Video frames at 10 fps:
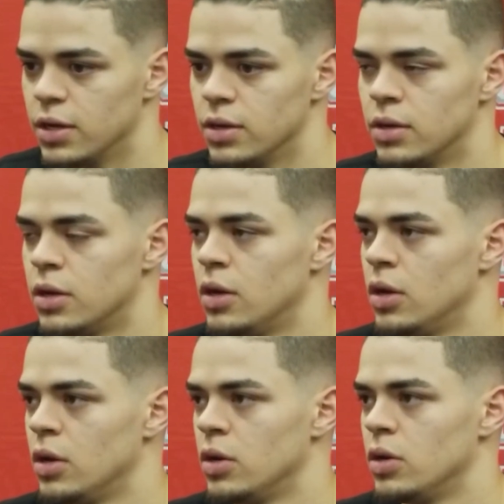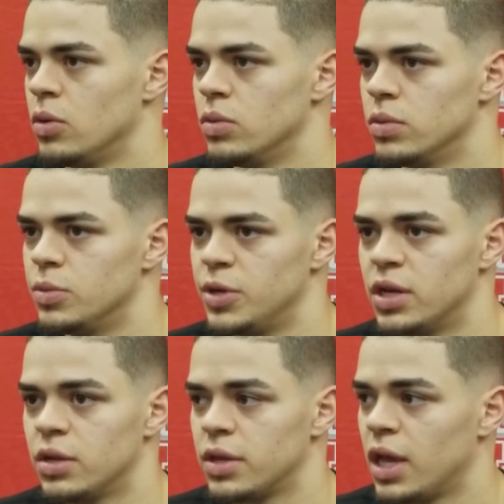Uh, the
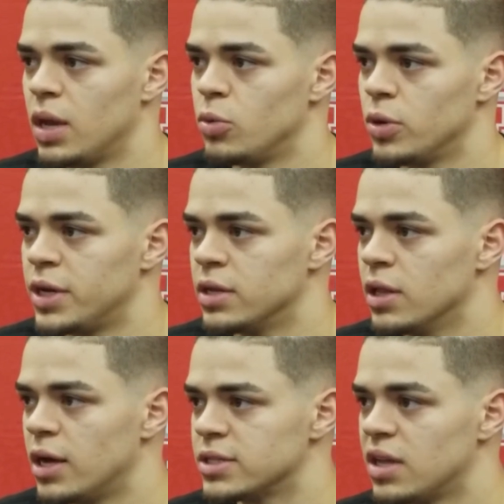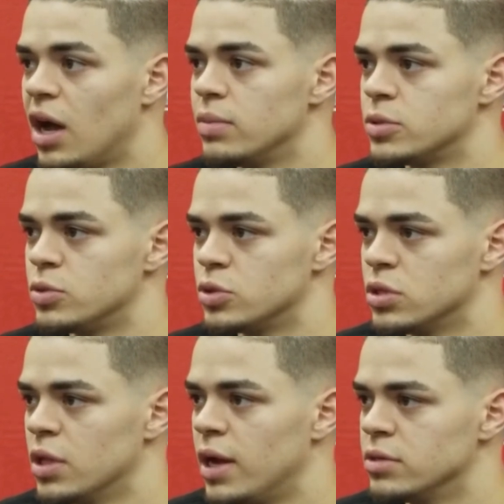beginning of the game, we were getting a lot of stops, which was
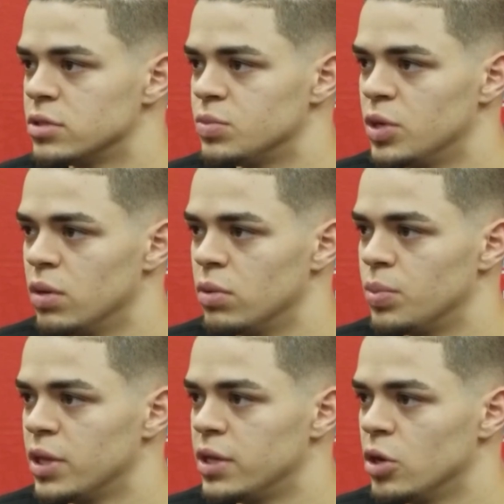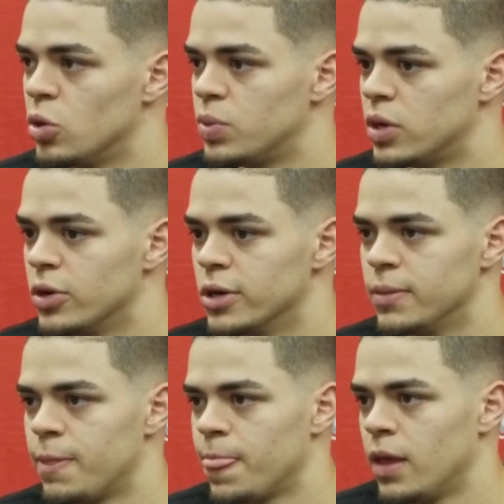allowing us to be able to play in the open
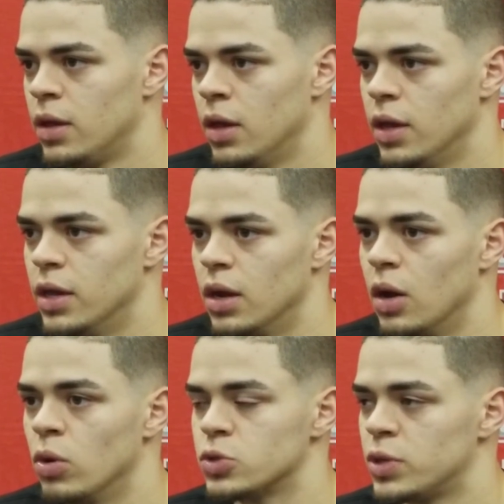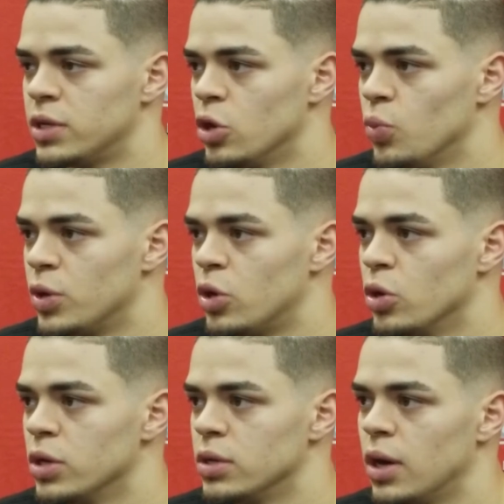court. And uh, once we get in the open
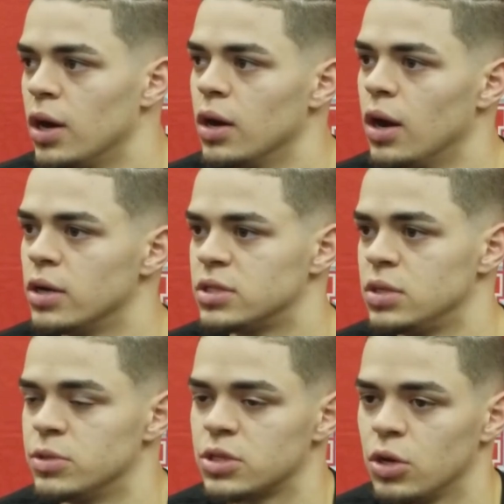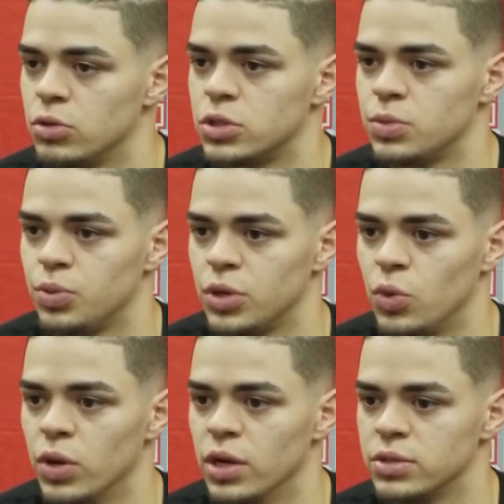court, our, our team is coached pretty
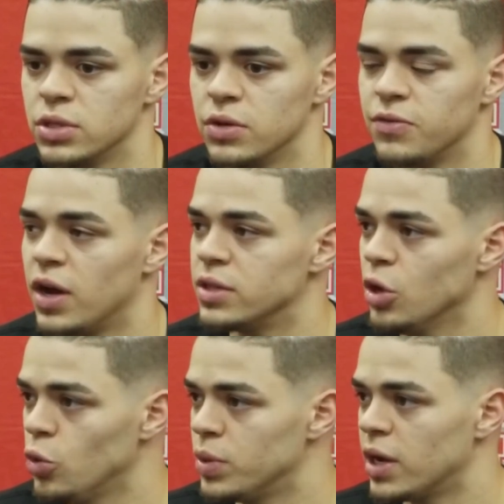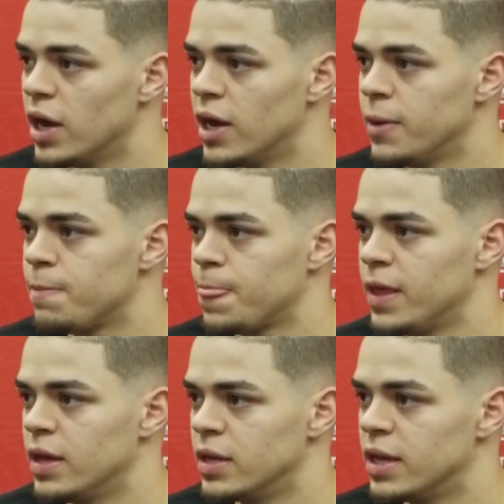well to find the open guy
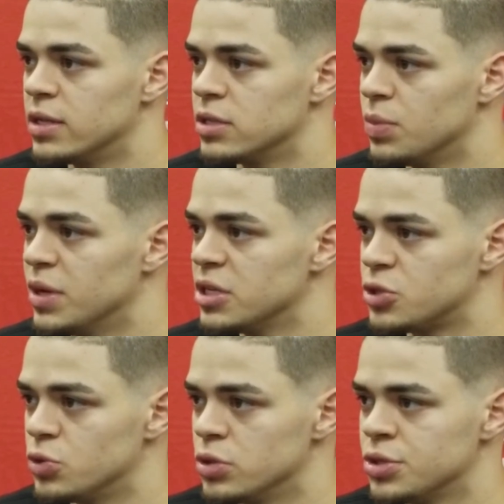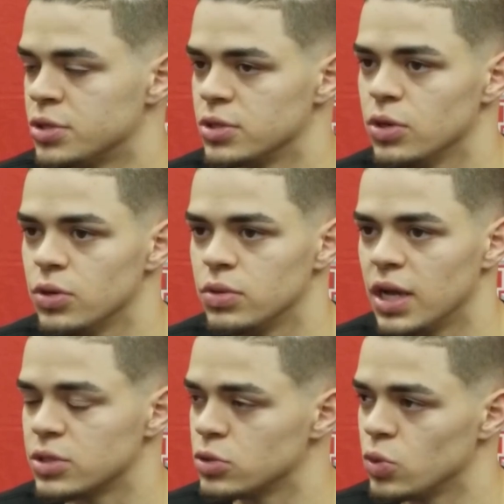and get it to the best shooters. So
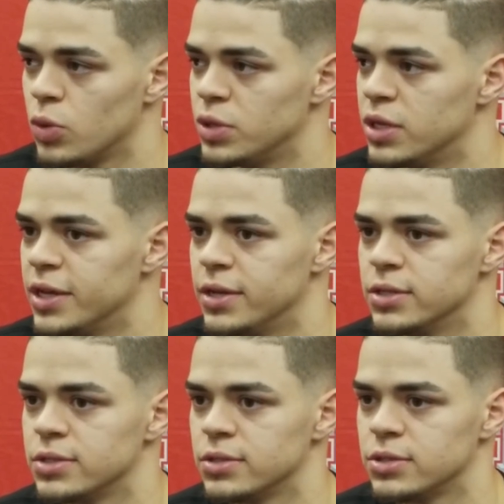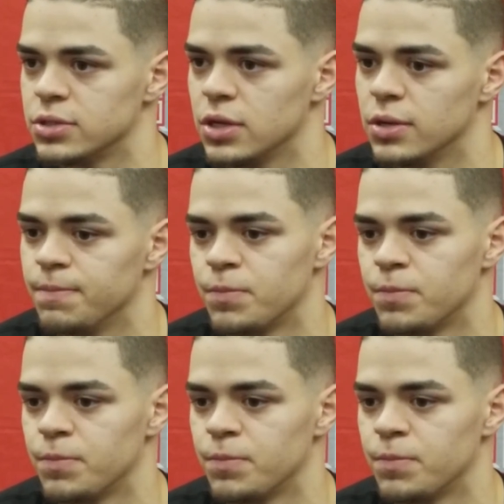that's what's what we did. Is, is a,